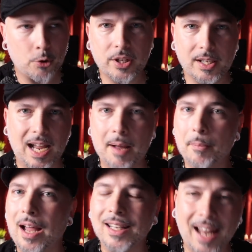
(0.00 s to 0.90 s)
most of the
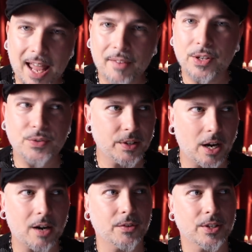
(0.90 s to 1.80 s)
time, a lot of us
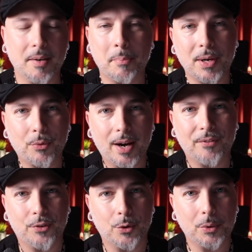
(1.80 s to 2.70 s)
photographers that have been
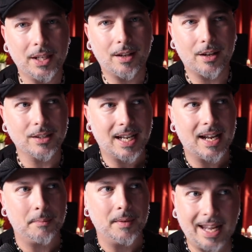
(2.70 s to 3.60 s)
around for a really long
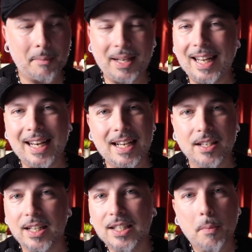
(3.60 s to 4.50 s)
time, and I mean, it
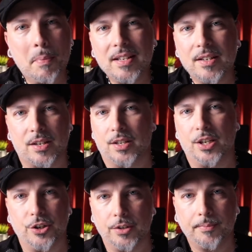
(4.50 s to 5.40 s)
is, it's a business
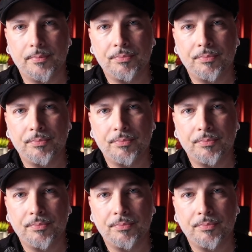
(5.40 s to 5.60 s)
decision.